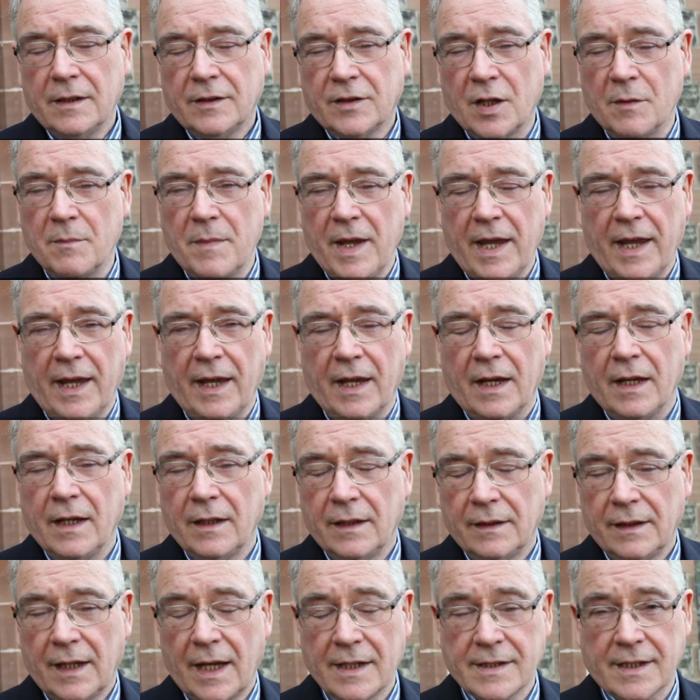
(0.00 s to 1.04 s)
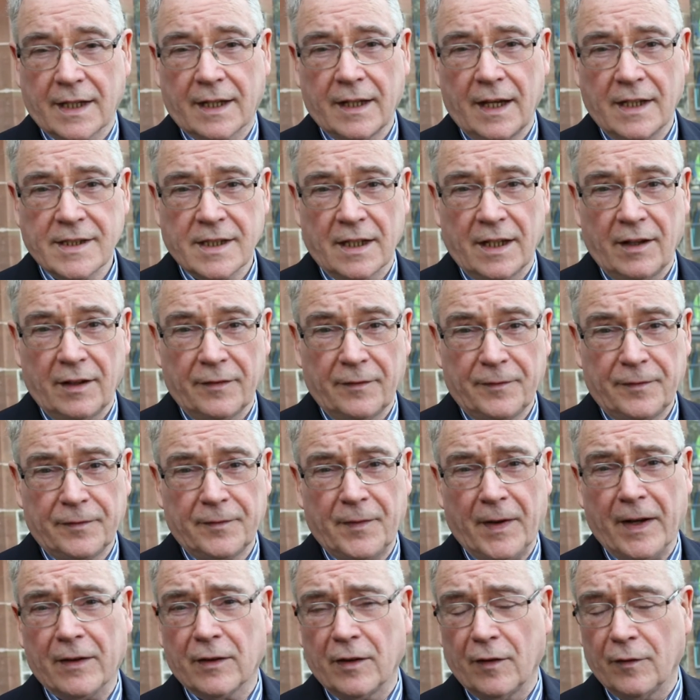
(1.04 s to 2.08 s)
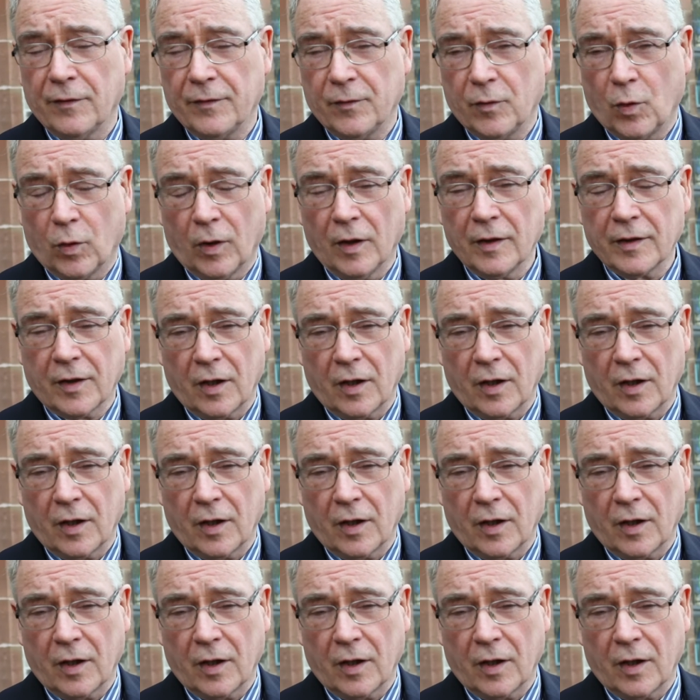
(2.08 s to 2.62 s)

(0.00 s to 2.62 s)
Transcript: to me, is a figure of world